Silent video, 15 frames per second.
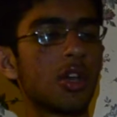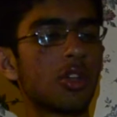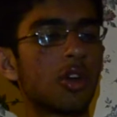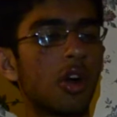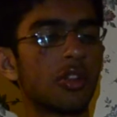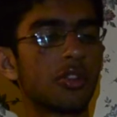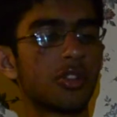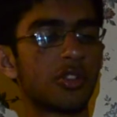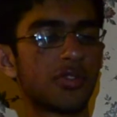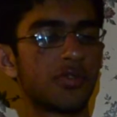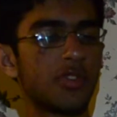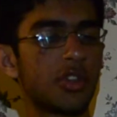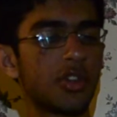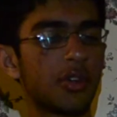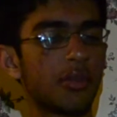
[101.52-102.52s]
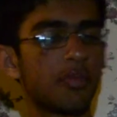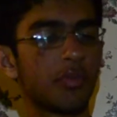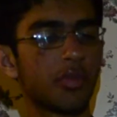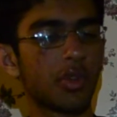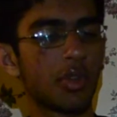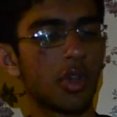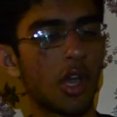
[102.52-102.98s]
on the sphere,
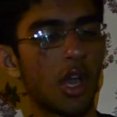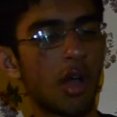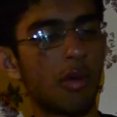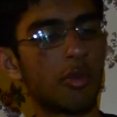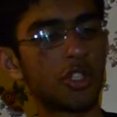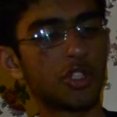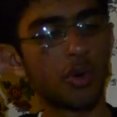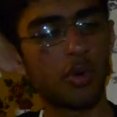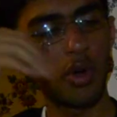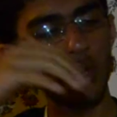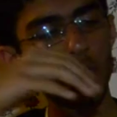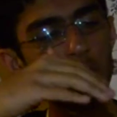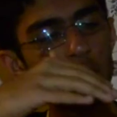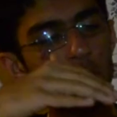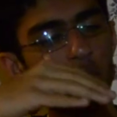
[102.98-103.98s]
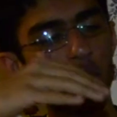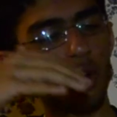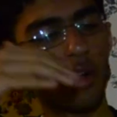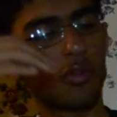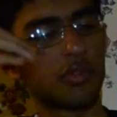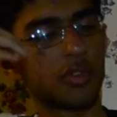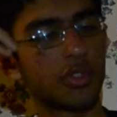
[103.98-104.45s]
a majority
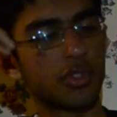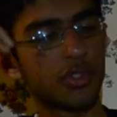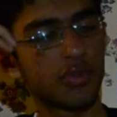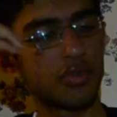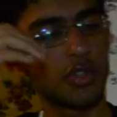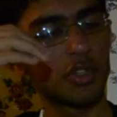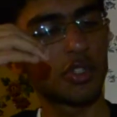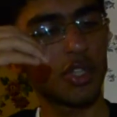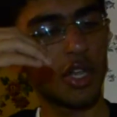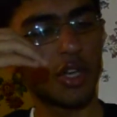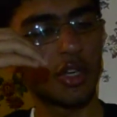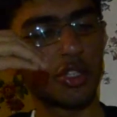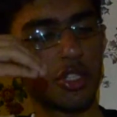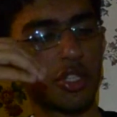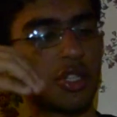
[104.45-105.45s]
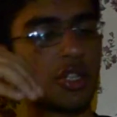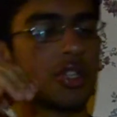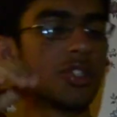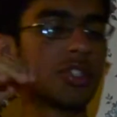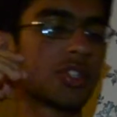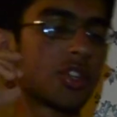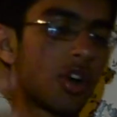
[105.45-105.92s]
of the sphere's energy
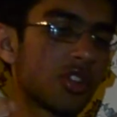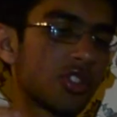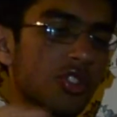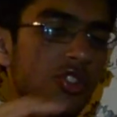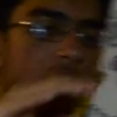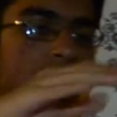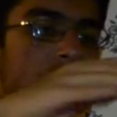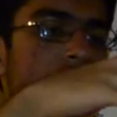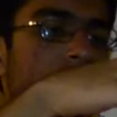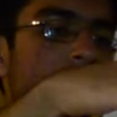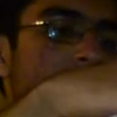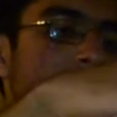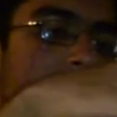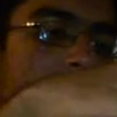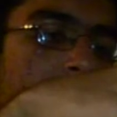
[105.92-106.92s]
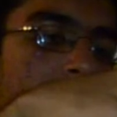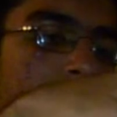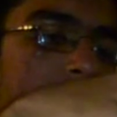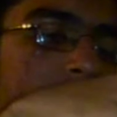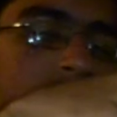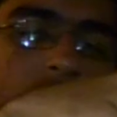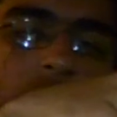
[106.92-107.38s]
is concentrated towards my
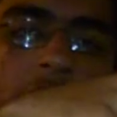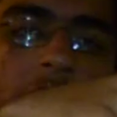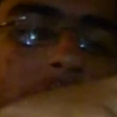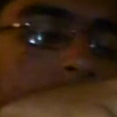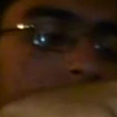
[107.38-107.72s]
hand so that it will